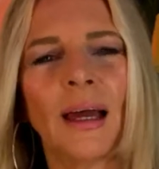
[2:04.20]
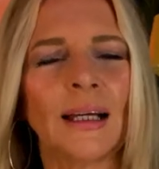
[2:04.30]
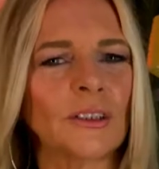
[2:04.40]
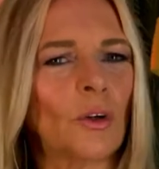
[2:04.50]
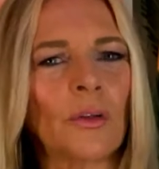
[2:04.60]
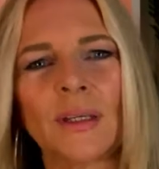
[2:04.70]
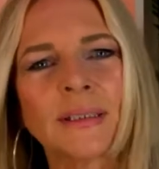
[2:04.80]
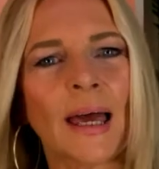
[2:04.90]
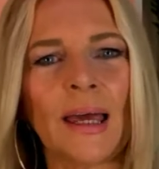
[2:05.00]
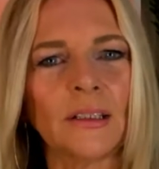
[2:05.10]
had all this
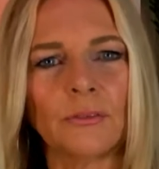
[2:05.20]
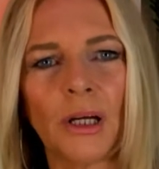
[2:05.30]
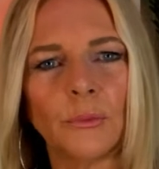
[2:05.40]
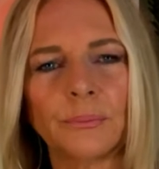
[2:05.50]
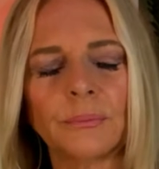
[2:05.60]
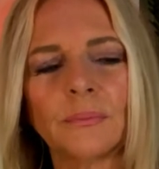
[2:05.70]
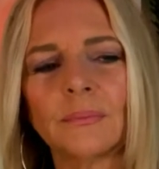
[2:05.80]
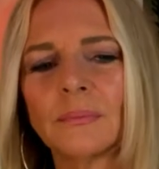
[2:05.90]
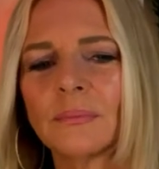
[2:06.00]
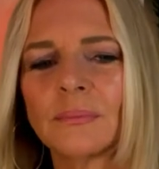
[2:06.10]
ahead of her.
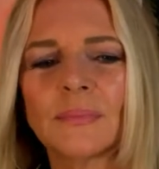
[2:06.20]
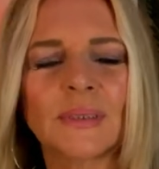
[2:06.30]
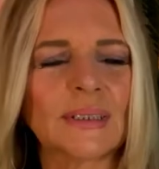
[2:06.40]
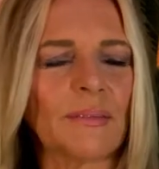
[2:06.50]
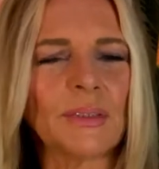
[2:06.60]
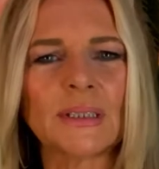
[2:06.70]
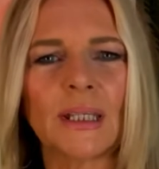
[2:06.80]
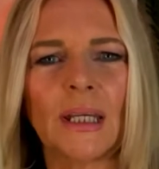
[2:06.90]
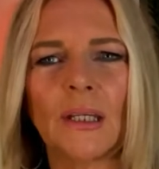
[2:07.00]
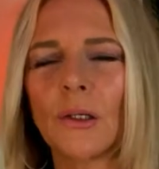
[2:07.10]

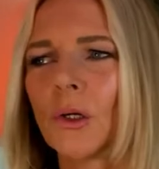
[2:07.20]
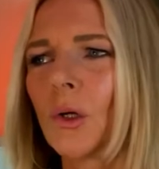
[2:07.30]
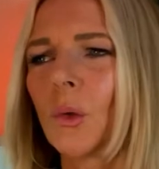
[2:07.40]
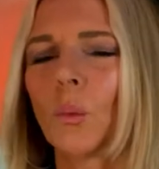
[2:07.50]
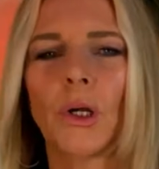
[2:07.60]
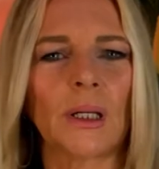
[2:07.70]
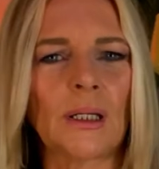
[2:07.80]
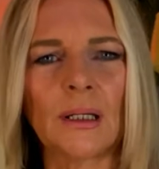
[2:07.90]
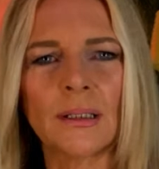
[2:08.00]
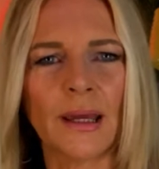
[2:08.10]
seventeen, working
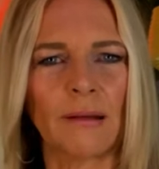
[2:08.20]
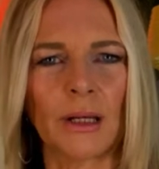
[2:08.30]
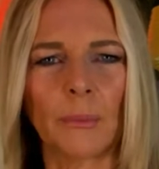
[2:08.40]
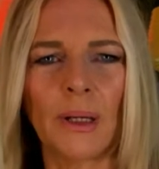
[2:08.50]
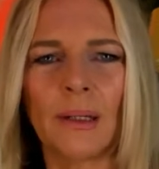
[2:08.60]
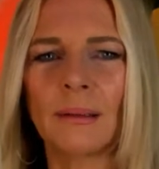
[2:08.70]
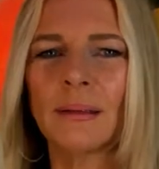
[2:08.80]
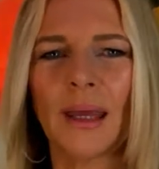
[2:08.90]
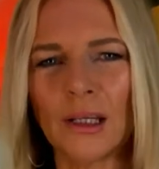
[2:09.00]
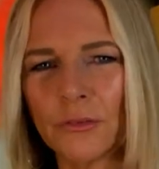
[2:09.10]
in a Dairy Queen,
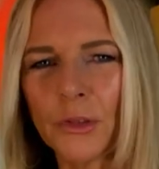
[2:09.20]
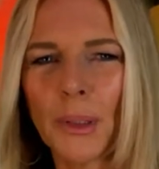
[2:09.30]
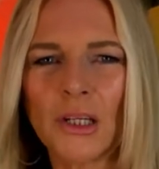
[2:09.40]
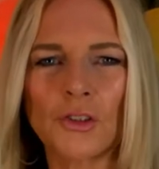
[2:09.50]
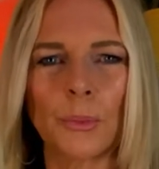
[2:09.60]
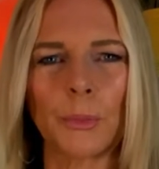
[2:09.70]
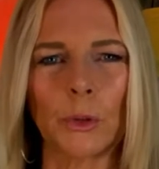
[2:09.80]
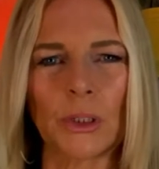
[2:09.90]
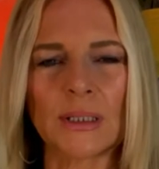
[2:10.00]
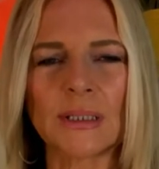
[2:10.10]
getting a few extra
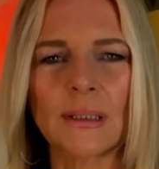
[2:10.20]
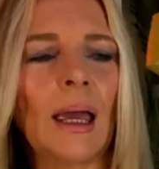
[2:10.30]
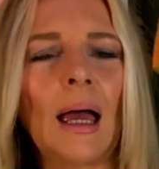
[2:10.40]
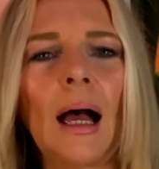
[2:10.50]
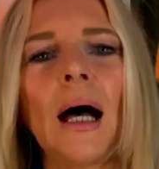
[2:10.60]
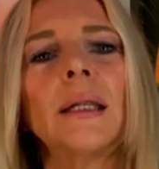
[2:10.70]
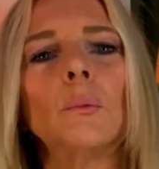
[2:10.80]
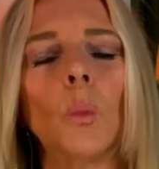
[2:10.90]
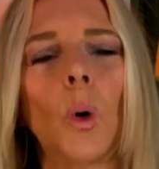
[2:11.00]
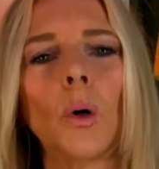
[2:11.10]
bucks, and
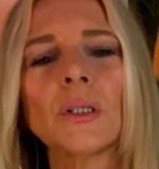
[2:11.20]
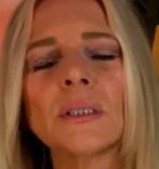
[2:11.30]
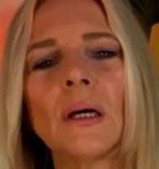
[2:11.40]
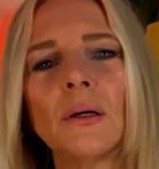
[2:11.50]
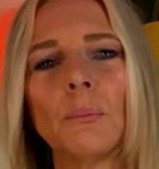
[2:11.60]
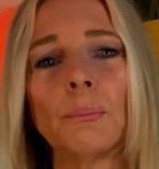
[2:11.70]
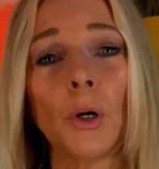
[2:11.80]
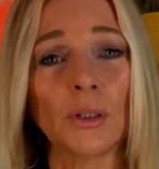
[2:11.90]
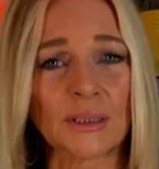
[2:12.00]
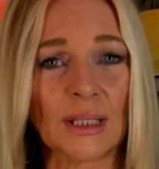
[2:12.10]
in walks
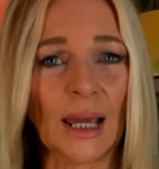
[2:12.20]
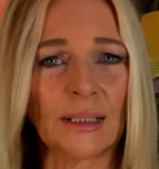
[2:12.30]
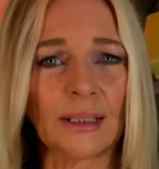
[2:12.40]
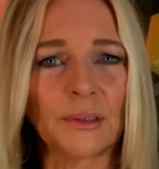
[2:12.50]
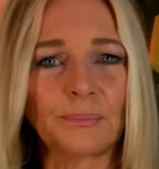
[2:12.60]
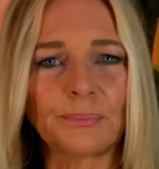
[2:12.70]
Paul Snider.